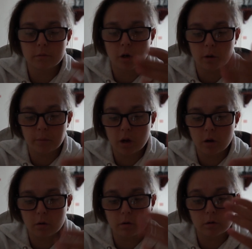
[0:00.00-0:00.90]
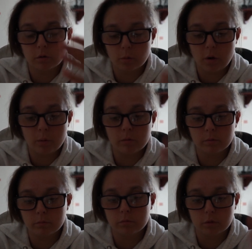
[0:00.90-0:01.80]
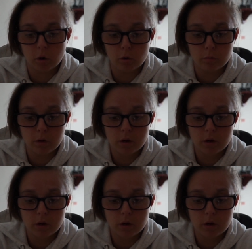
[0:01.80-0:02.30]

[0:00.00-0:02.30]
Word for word: Kylie Minogue, new album, dope.